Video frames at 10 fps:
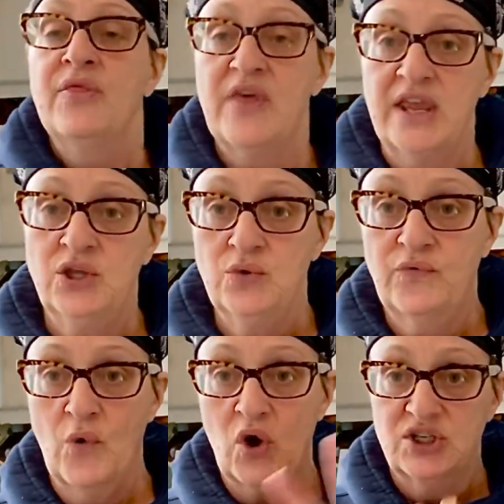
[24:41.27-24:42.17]
Thank you
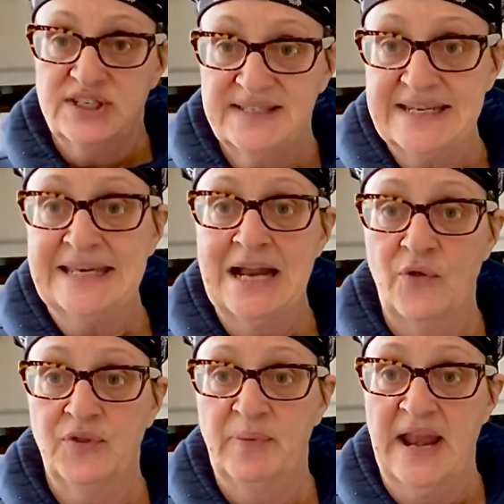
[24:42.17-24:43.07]
for sticking
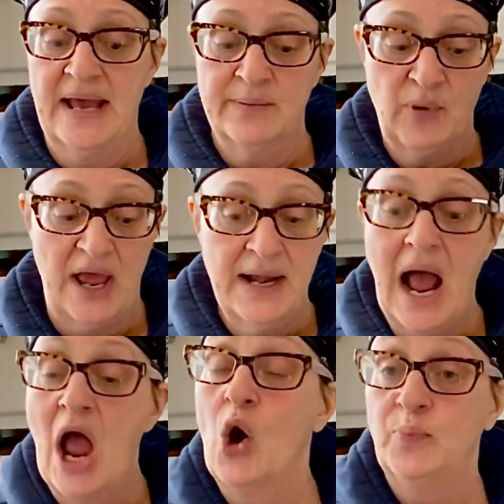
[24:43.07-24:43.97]
out the banana bread.
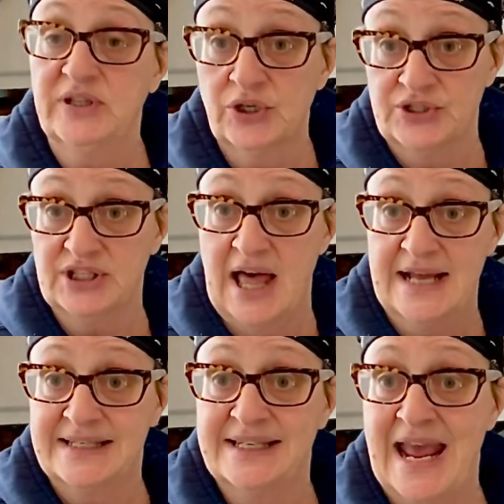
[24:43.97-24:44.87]
I hope you learned a
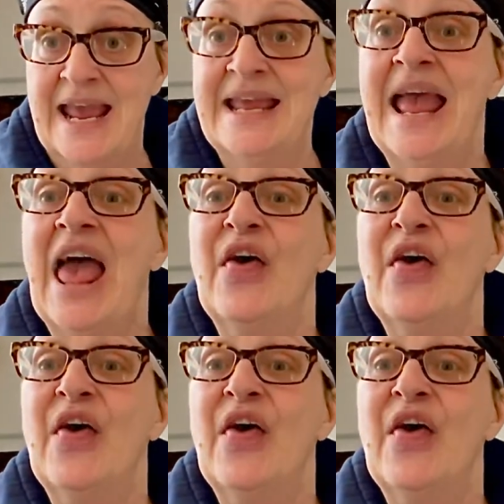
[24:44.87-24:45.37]
lot today.